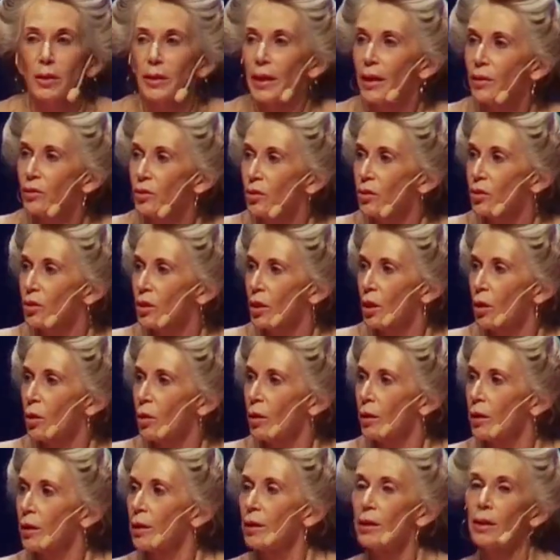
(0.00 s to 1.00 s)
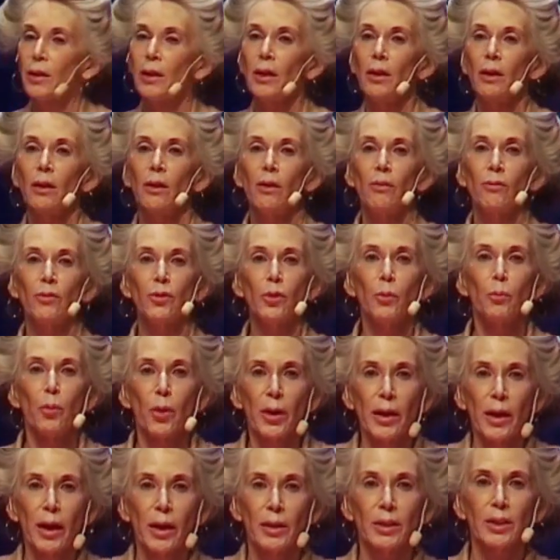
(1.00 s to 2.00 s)
necessary to
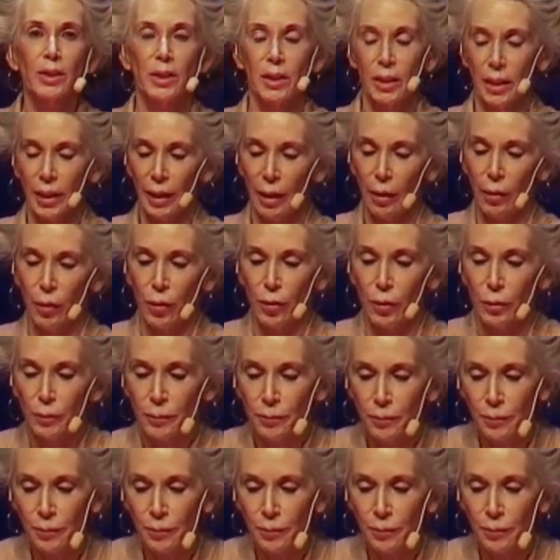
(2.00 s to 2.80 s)
bring us together.